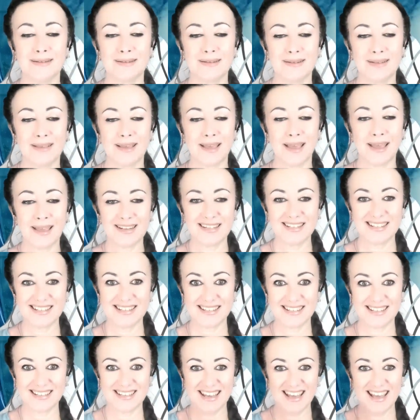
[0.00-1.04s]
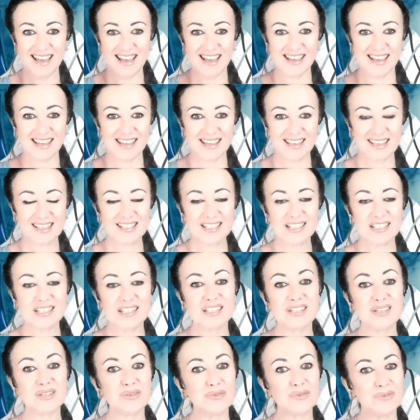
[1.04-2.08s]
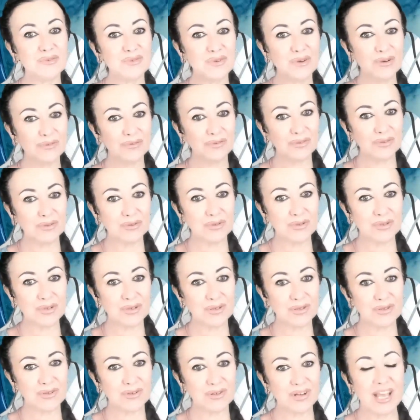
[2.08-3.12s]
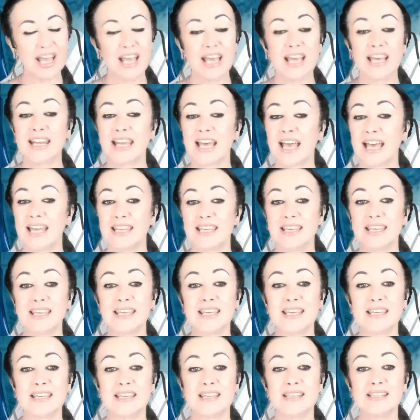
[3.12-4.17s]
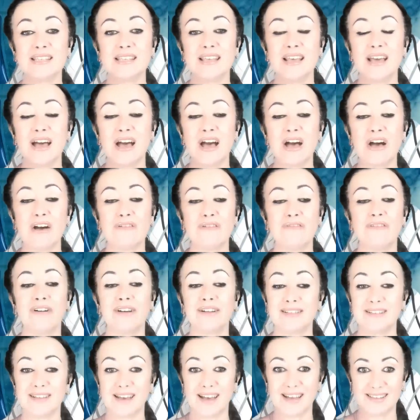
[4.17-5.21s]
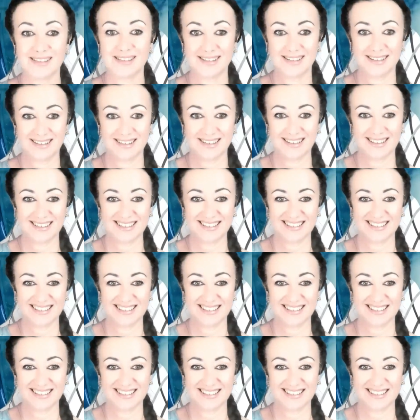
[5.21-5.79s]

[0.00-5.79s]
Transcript: an entity into a future that is fantastic.